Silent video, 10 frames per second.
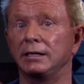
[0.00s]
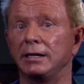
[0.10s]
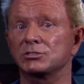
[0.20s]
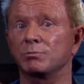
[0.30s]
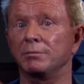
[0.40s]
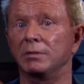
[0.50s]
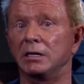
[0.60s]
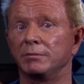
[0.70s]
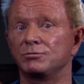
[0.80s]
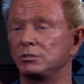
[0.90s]
asked my
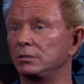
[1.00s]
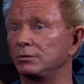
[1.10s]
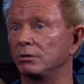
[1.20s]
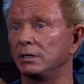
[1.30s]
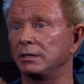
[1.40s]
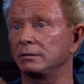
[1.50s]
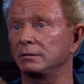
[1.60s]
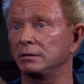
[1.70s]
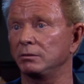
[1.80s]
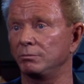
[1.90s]
mom if she thought
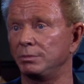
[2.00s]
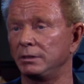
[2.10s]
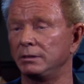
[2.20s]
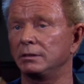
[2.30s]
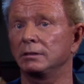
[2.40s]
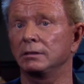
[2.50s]
it would be